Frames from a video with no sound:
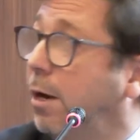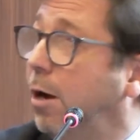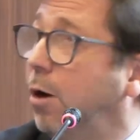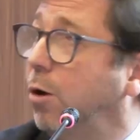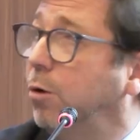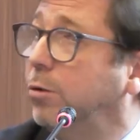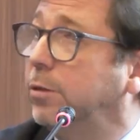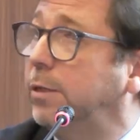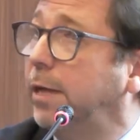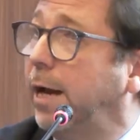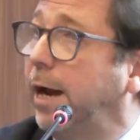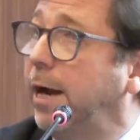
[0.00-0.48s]

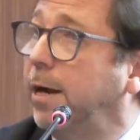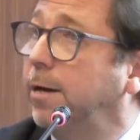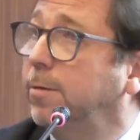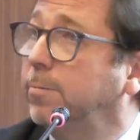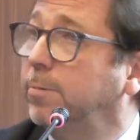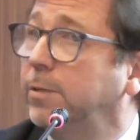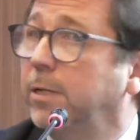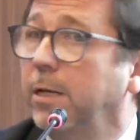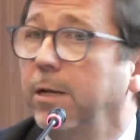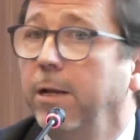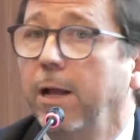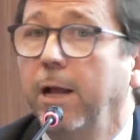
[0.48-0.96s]
on
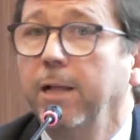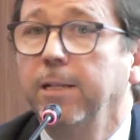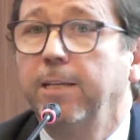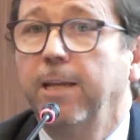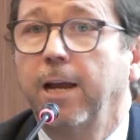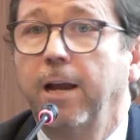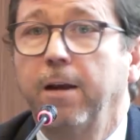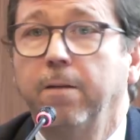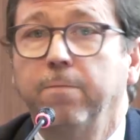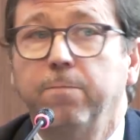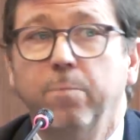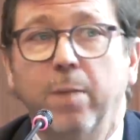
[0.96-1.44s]
tariffs and
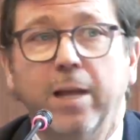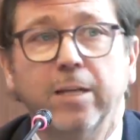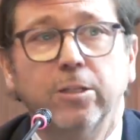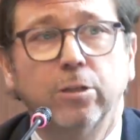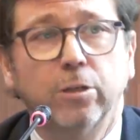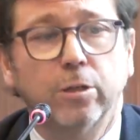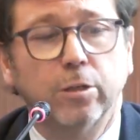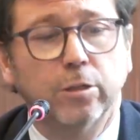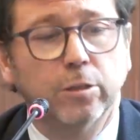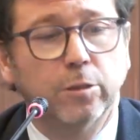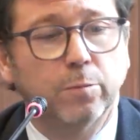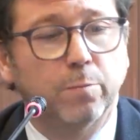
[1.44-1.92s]
non-tariff
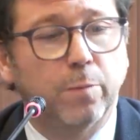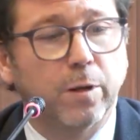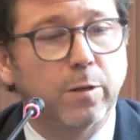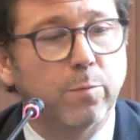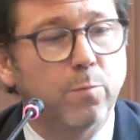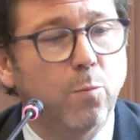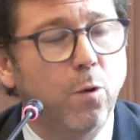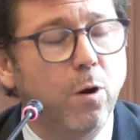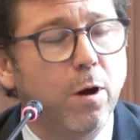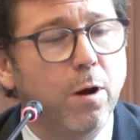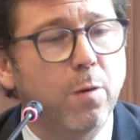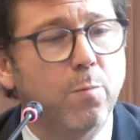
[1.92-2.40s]
measures, but
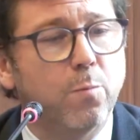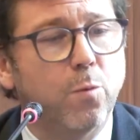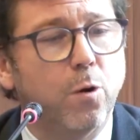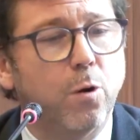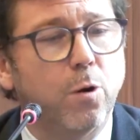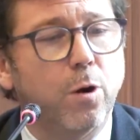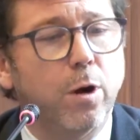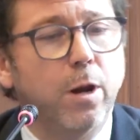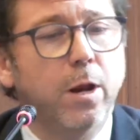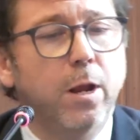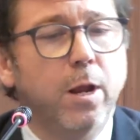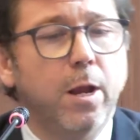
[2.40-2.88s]
more and
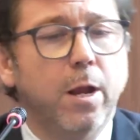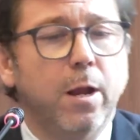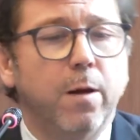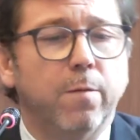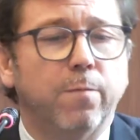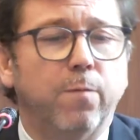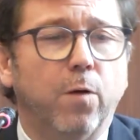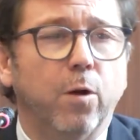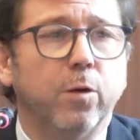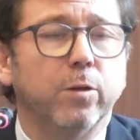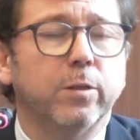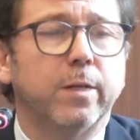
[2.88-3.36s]
more
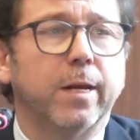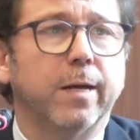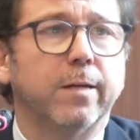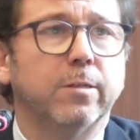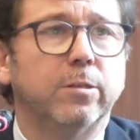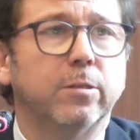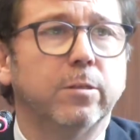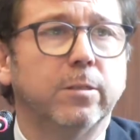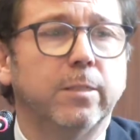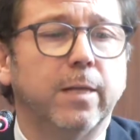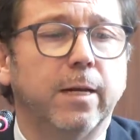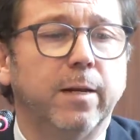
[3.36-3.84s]
voluntary
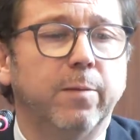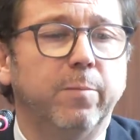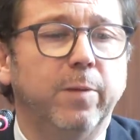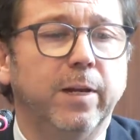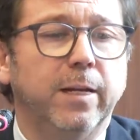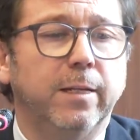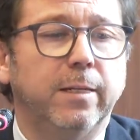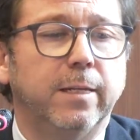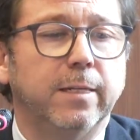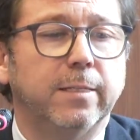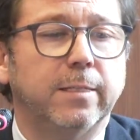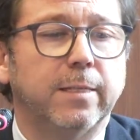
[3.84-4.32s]

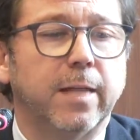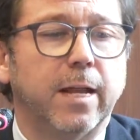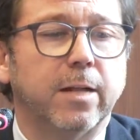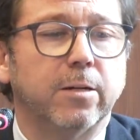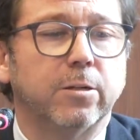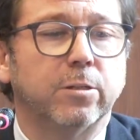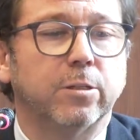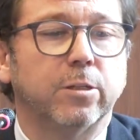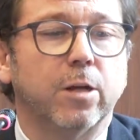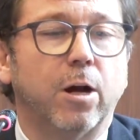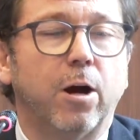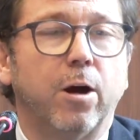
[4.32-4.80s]
sustainability
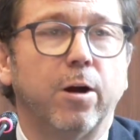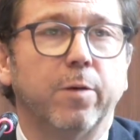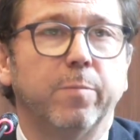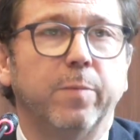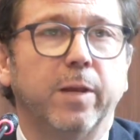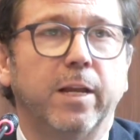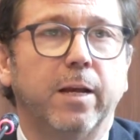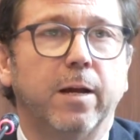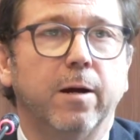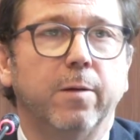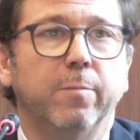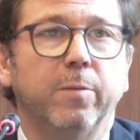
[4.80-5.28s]
standards are
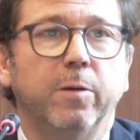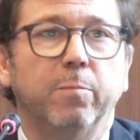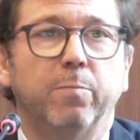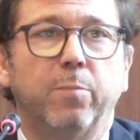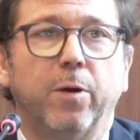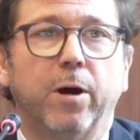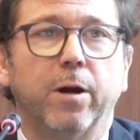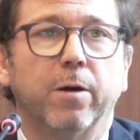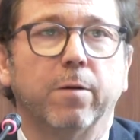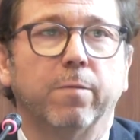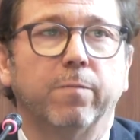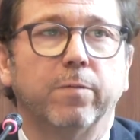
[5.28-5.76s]
becoming
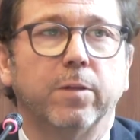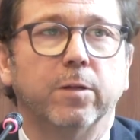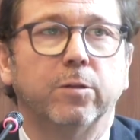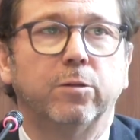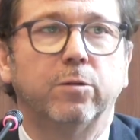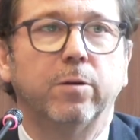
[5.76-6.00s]
part of the